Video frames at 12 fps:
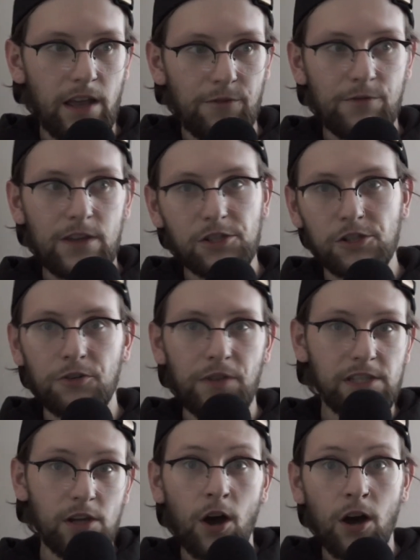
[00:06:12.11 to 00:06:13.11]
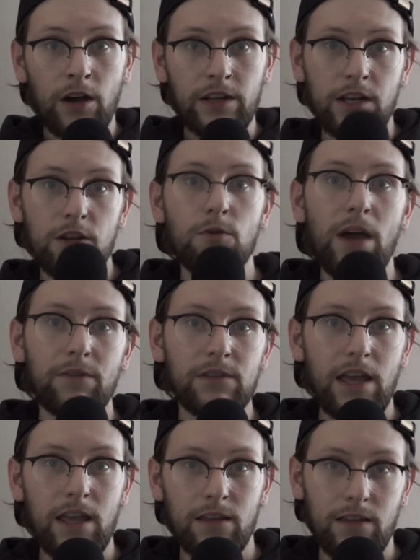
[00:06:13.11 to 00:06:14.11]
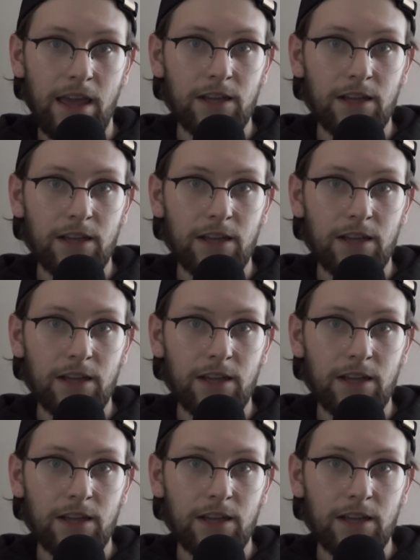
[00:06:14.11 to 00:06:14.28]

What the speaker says: a feature that's on and you have to